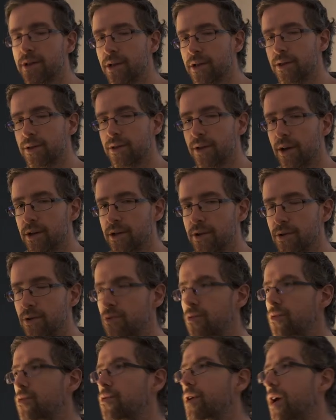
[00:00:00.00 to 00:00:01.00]
That's nicer
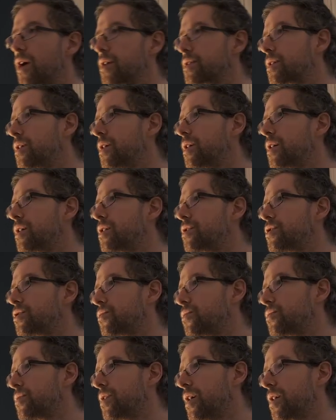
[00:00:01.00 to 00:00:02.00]
to look at. And
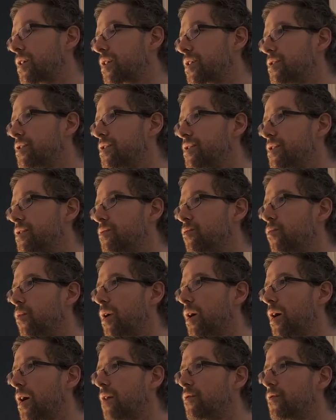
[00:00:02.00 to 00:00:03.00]
so now I can see
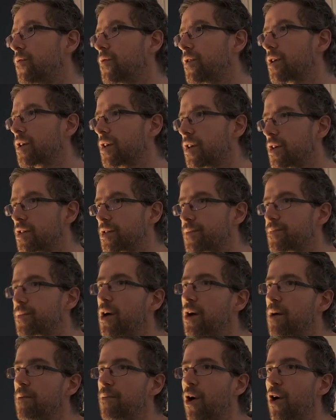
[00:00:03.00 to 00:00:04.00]
where everything is.
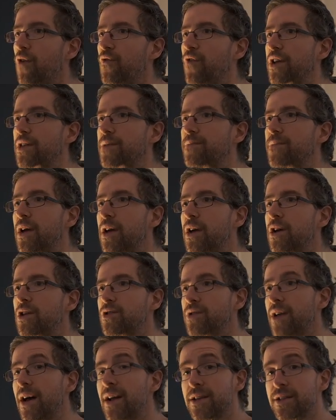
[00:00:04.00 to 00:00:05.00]
Perfect.
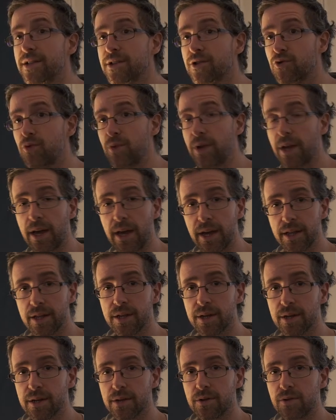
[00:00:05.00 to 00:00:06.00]
So now let's
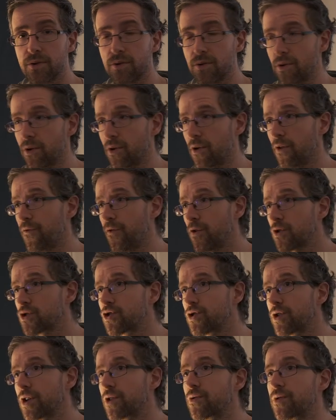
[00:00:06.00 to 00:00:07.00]
create the
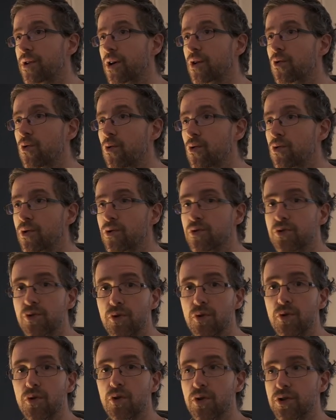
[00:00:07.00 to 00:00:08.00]
function I'm going to call
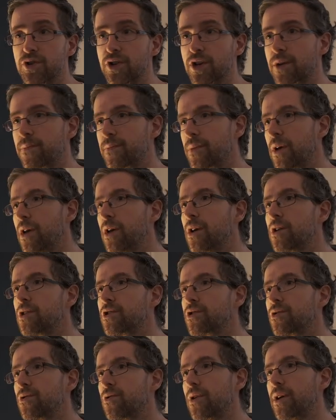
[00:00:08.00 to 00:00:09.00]
the logic.
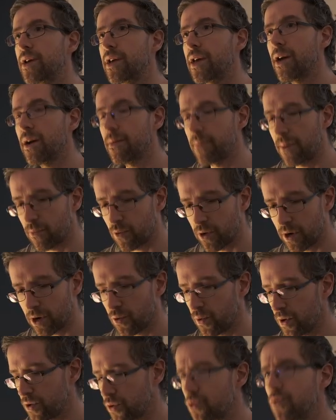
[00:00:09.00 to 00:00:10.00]
So here I'm going to
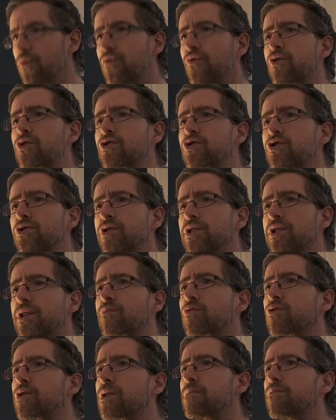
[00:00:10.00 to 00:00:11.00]
create a new function that
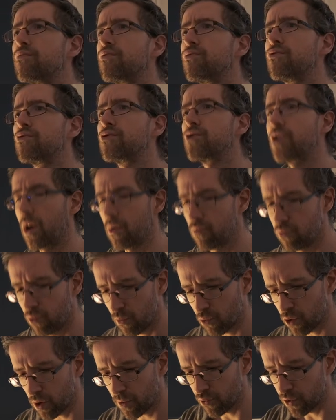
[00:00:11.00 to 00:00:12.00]
I'm going to put,
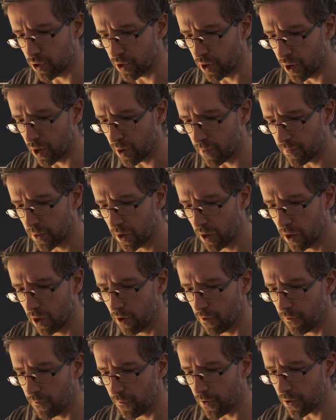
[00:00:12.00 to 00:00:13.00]
I'm going to put it here.
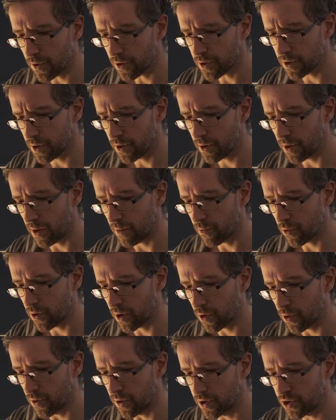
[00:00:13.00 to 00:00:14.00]
Func, I'm going
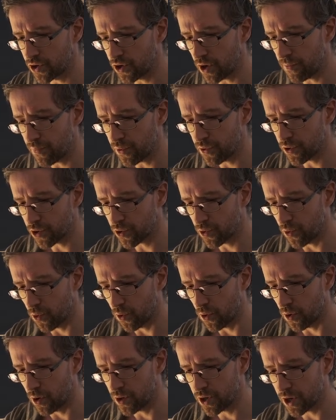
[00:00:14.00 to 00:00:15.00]
to call it
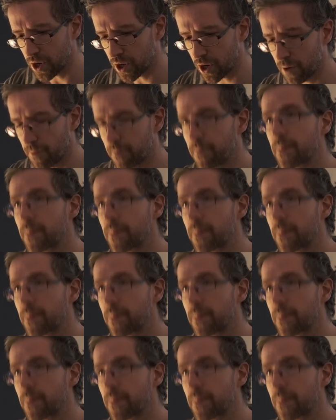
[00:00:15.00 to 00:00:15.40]
jump_logic.